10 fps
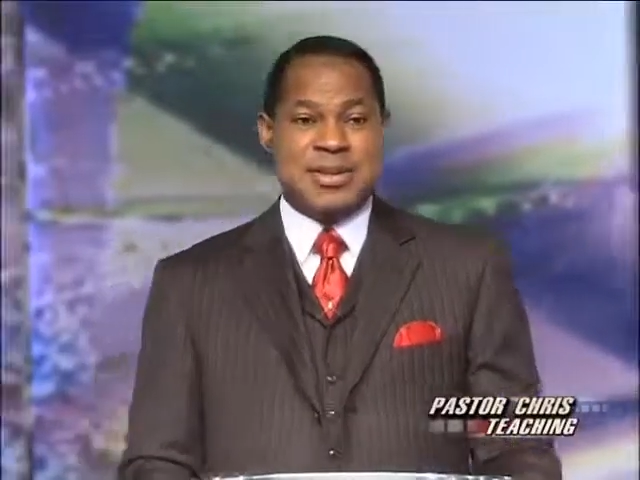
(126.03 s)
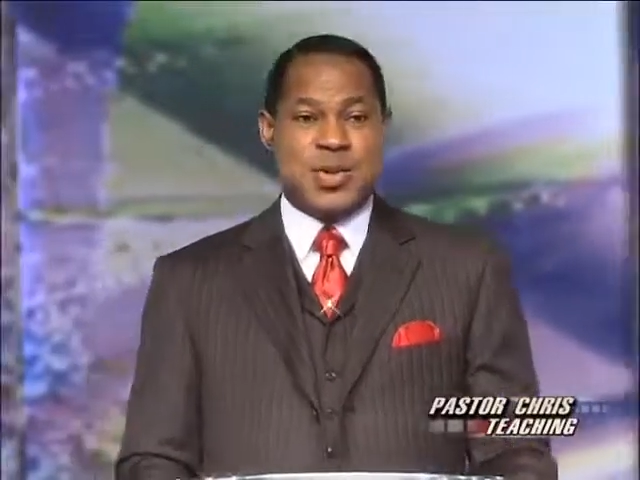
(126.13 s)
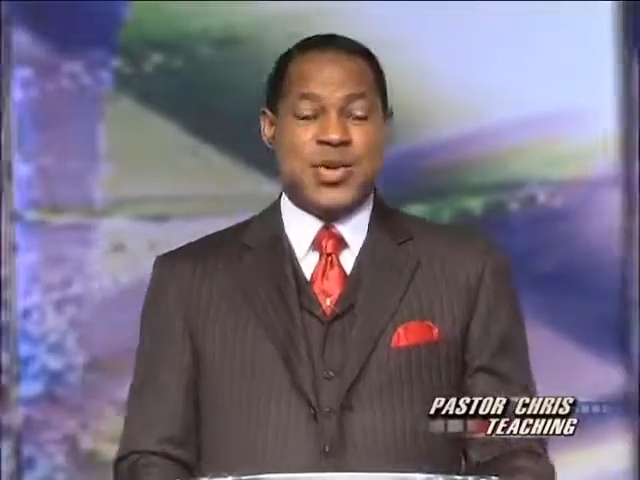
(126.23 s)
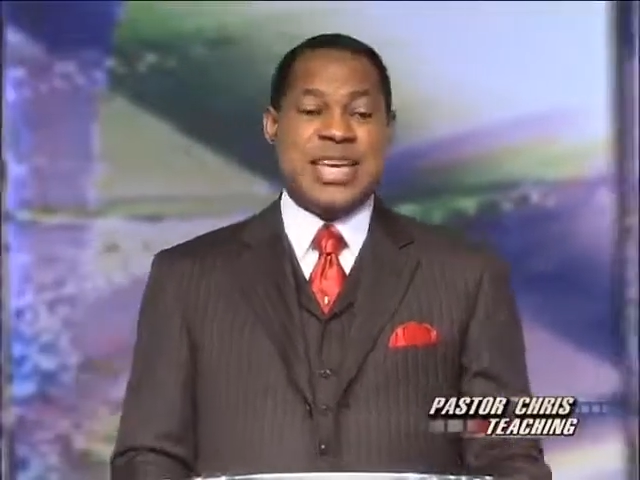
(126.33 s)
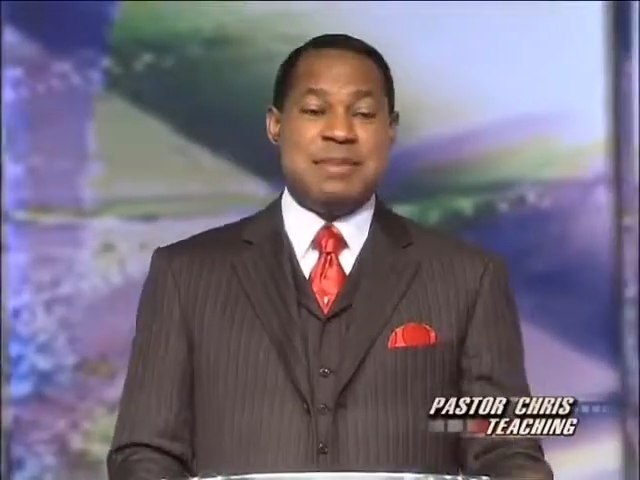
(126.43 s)

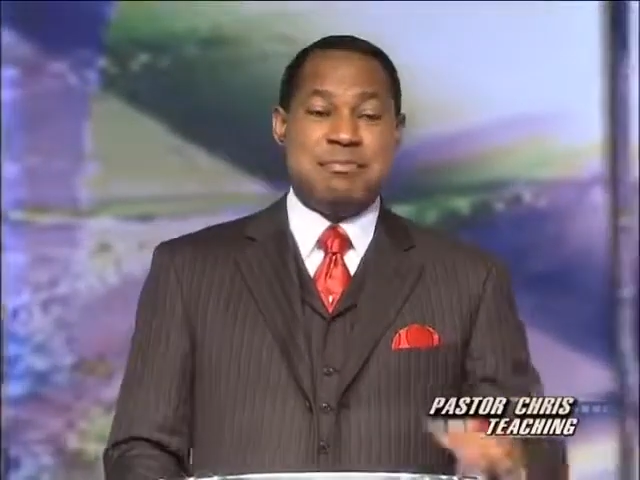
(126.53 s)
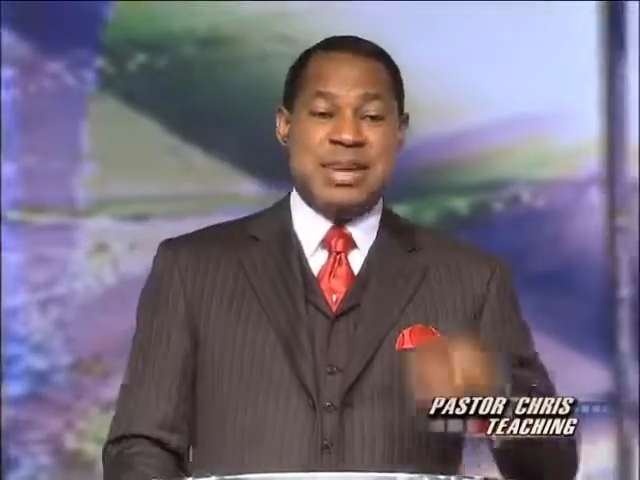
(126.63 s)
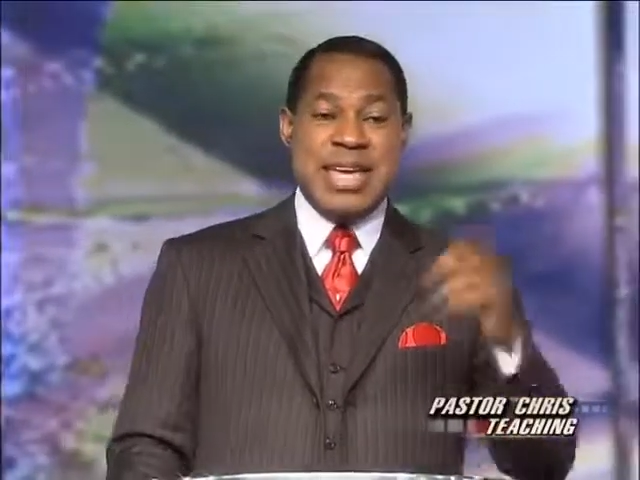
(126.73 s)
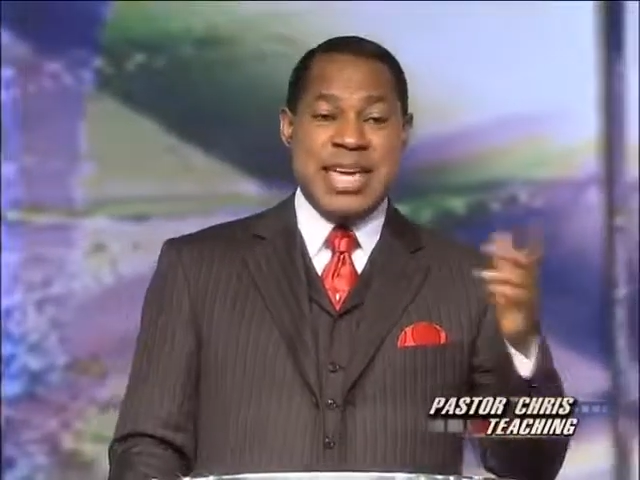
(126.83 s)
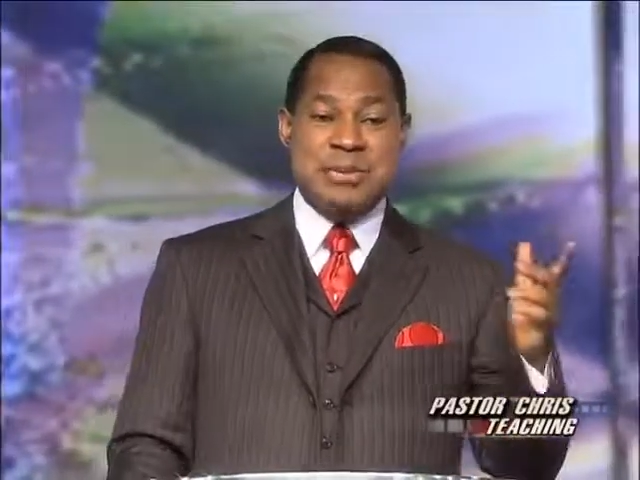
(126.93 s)
So we can
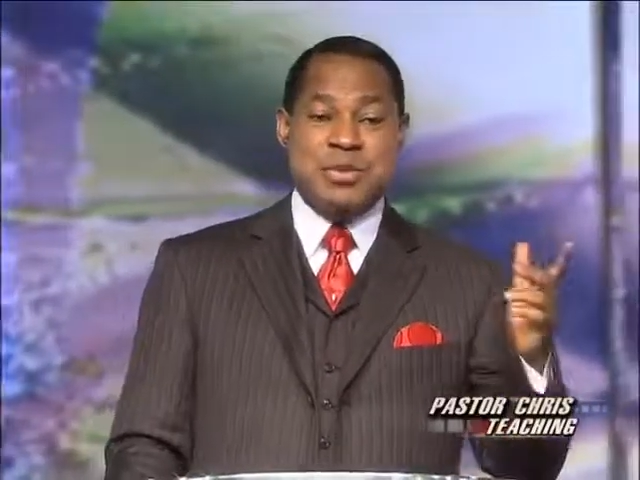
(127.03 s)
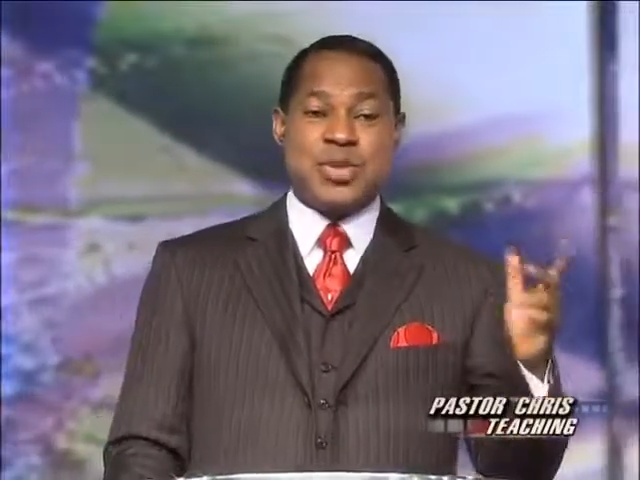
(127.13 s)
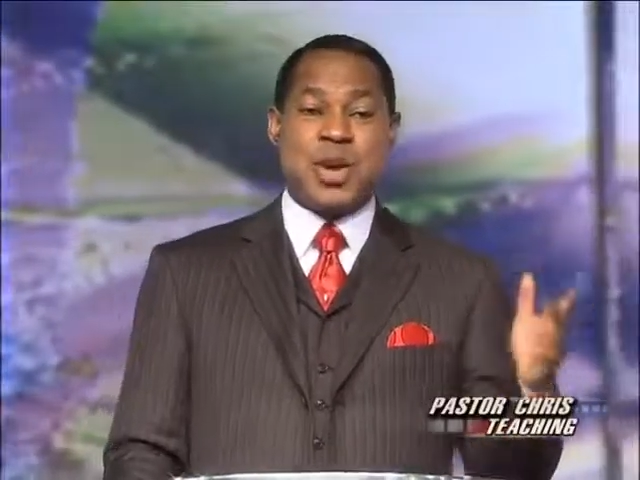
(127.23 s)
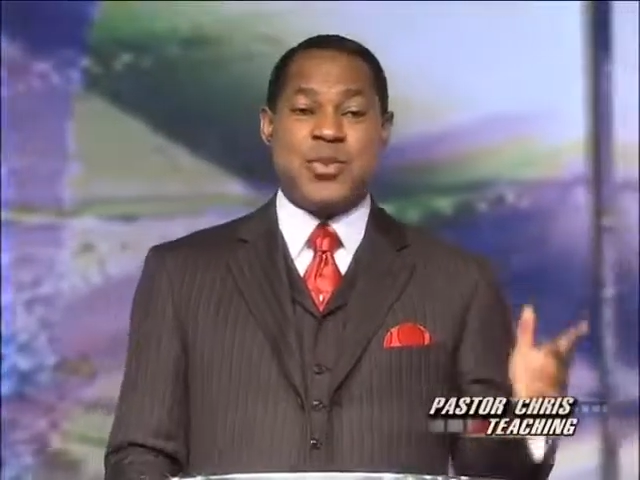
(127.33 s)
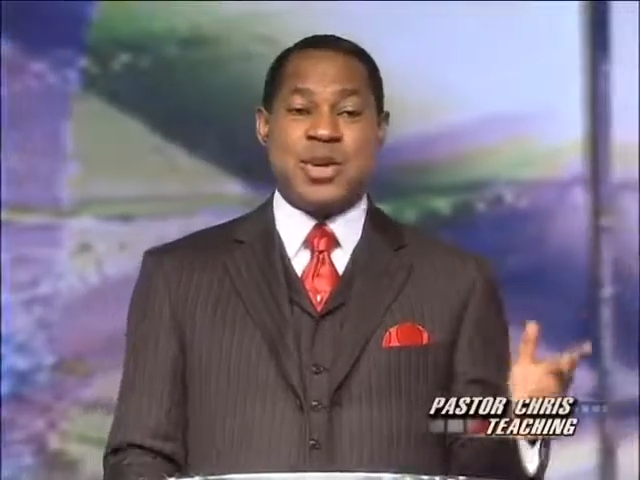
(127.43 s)
blame
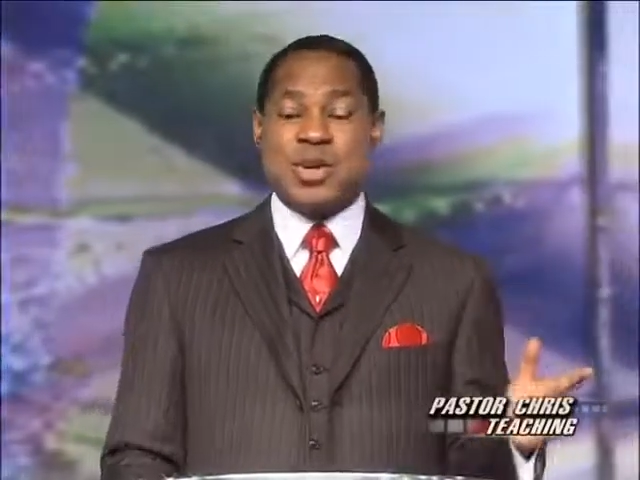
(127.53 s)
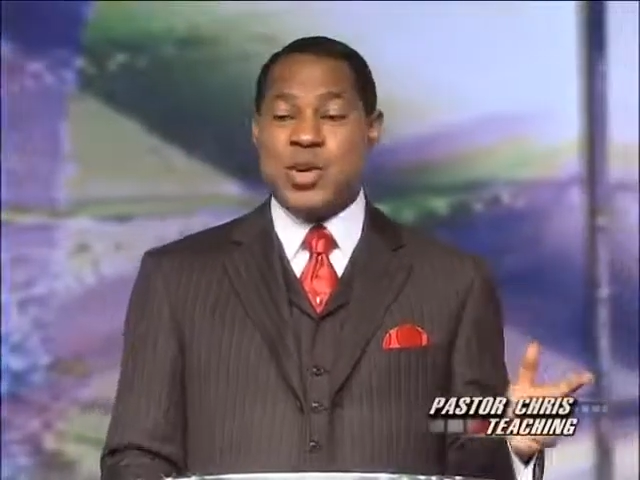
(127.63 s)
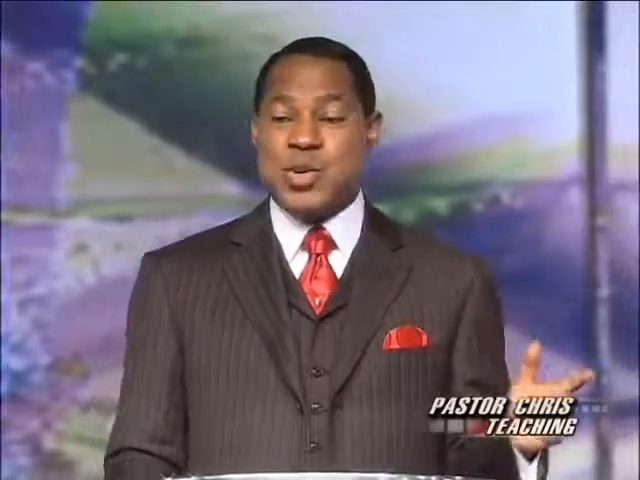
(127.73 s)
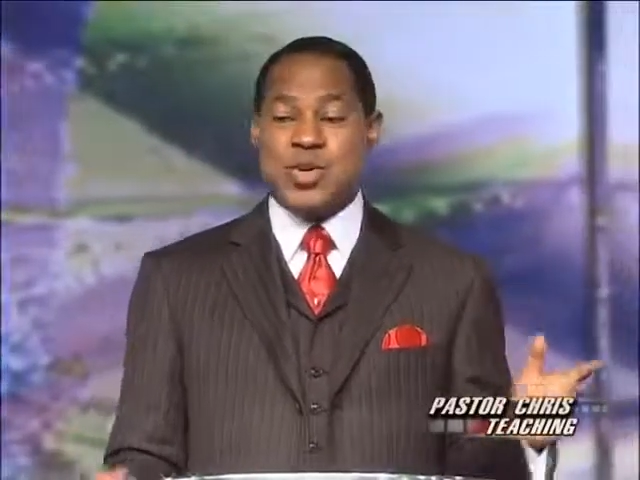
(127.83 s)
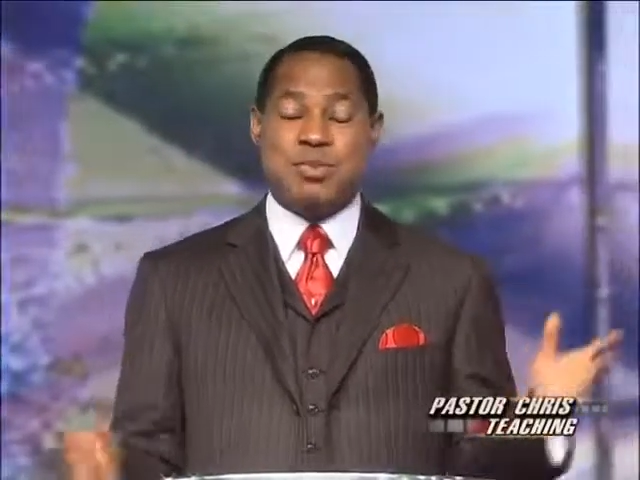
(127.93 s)
someone
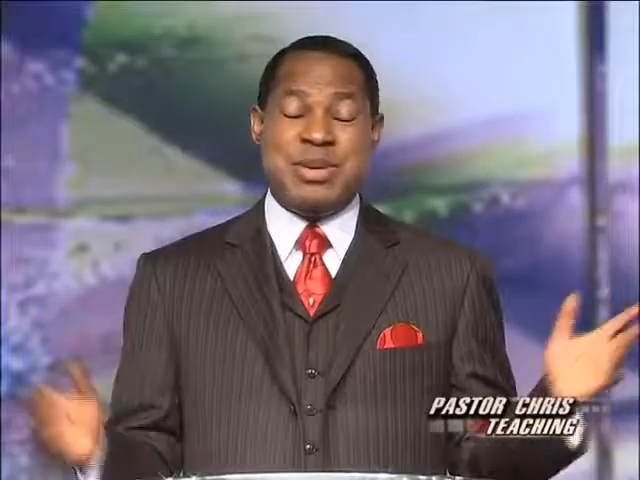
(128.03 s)
who's